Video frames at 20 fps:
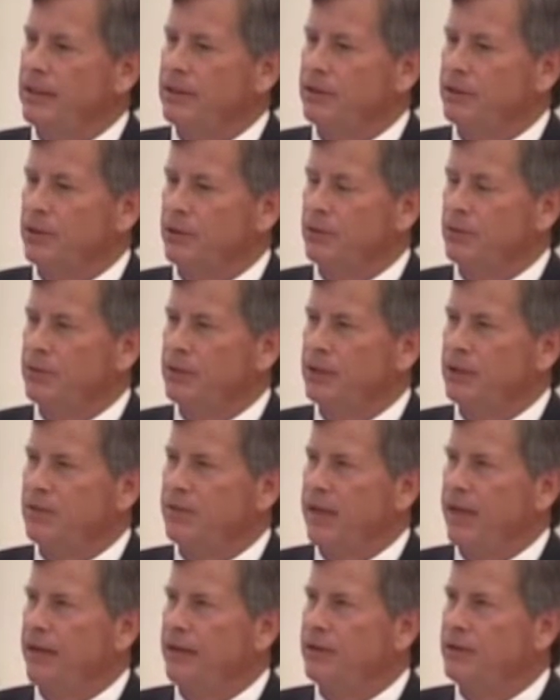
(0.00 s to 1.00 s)
in terms of
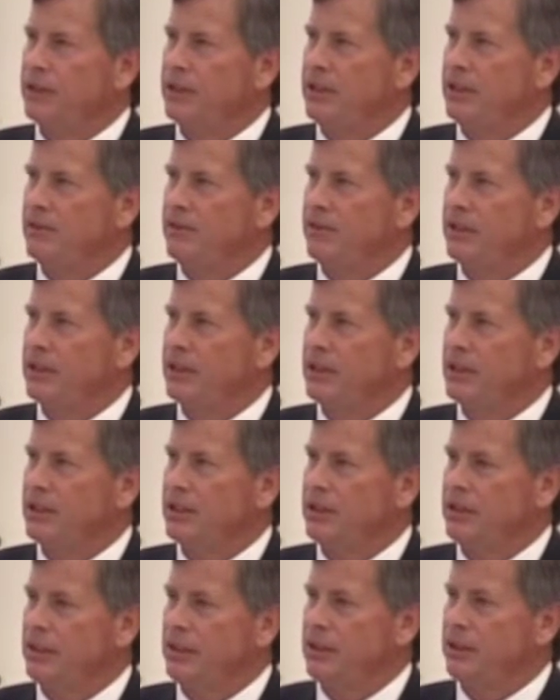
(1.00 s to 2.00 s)
energy
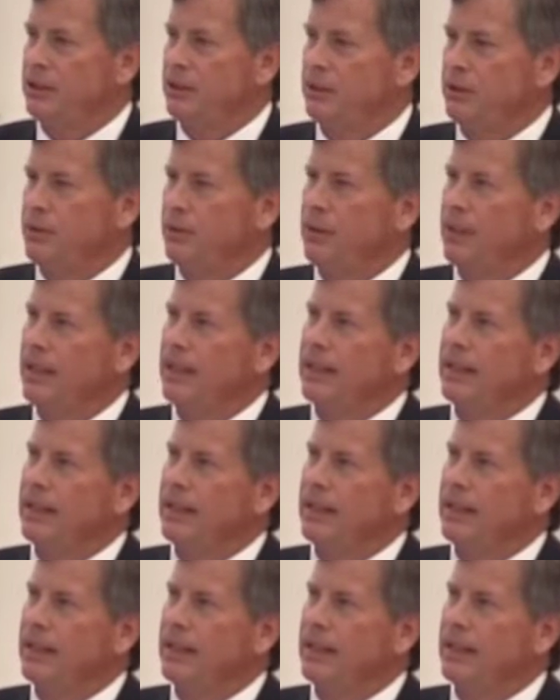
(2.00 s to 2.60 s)
efficiency to